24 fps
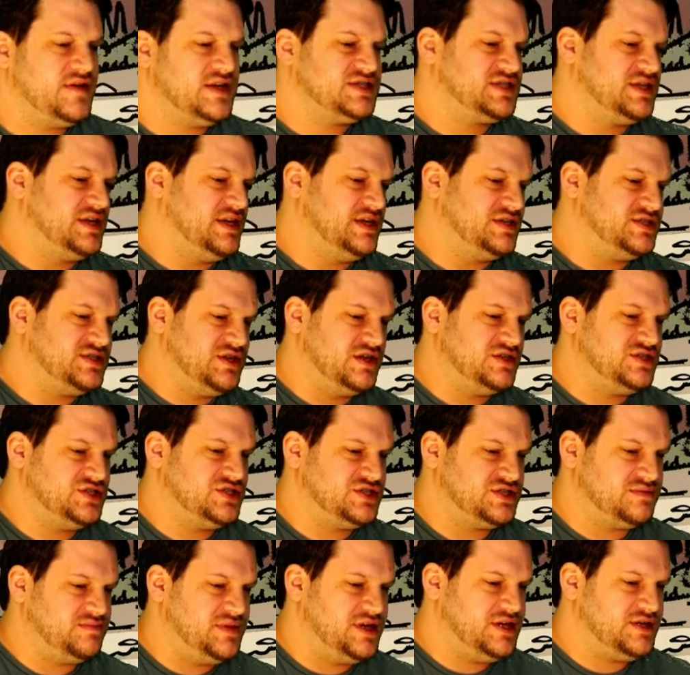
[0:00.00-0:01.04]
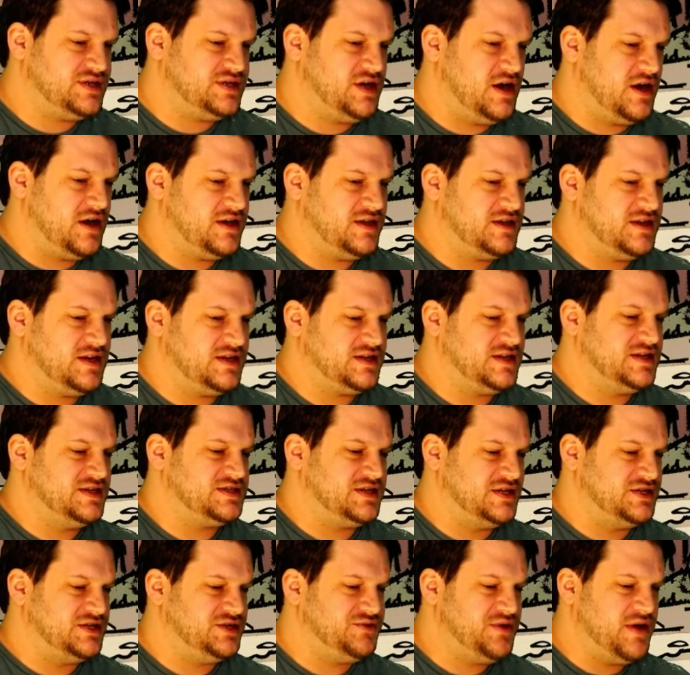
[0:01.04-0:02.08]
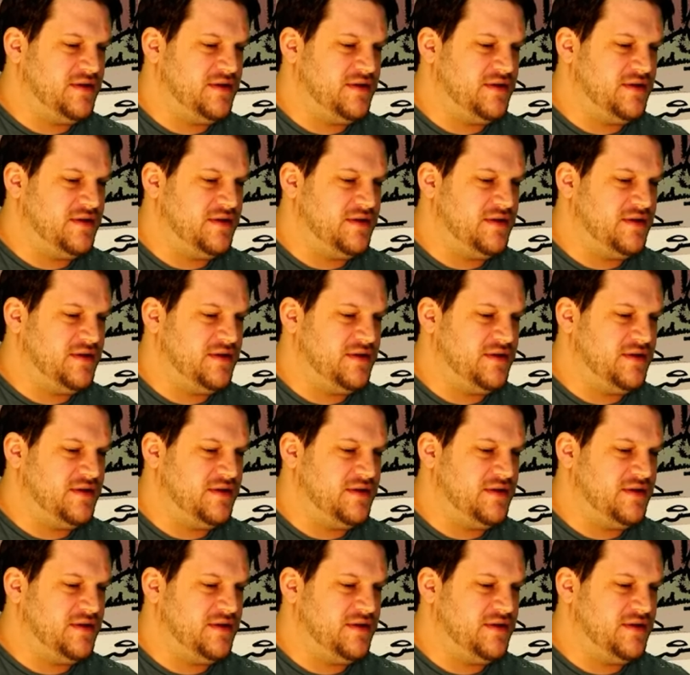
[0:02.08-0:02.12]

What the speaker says: And obviously it's not just me talking like this.